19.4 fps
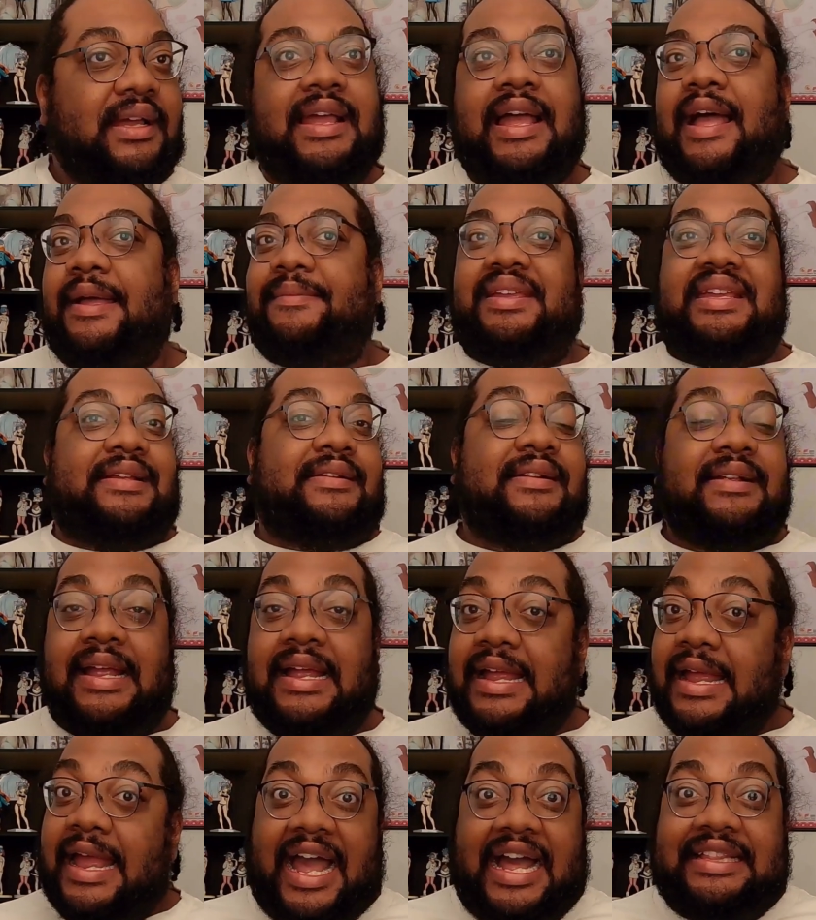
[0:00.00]
I mean,
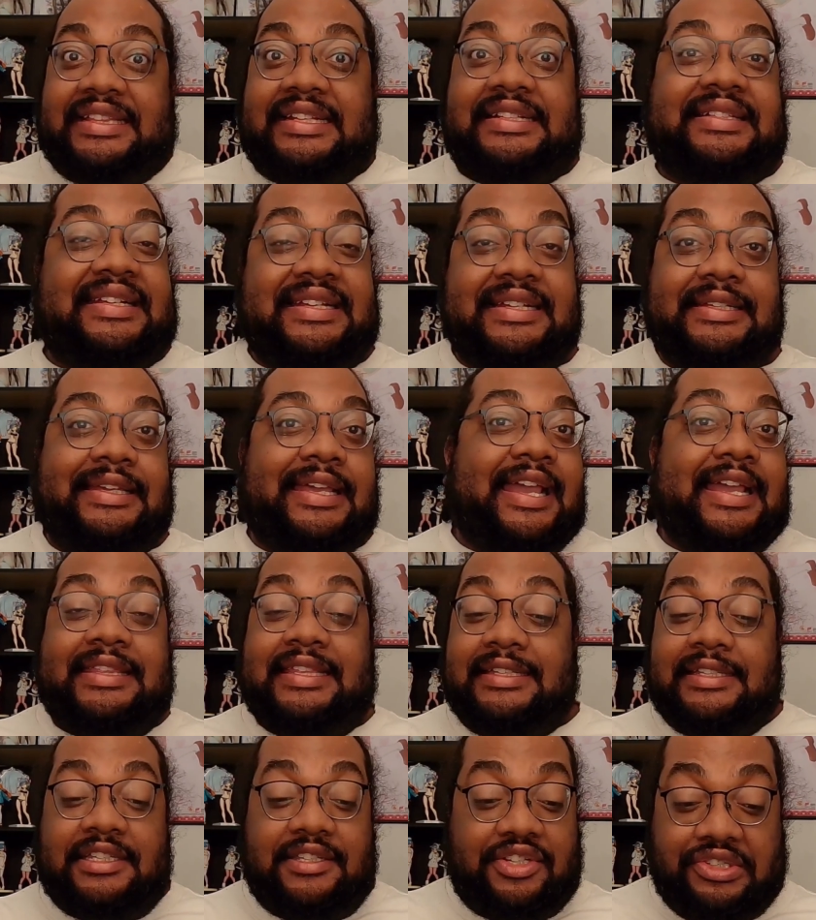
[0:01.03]
at the 10K, the
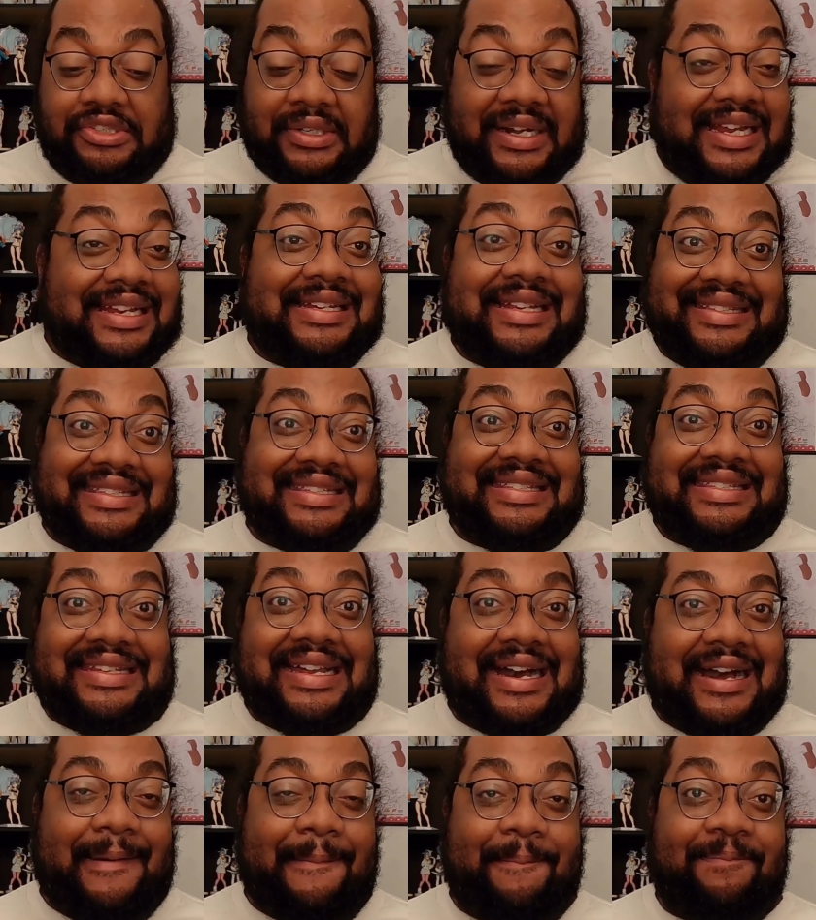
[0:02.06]
train doesn't
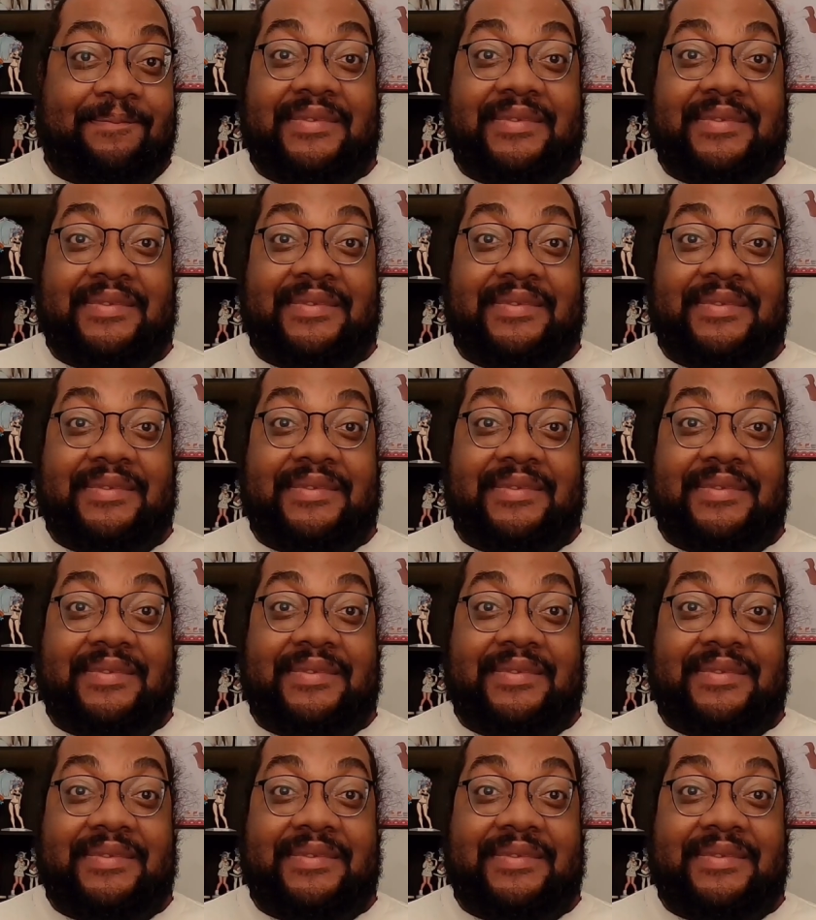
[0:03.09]
stop.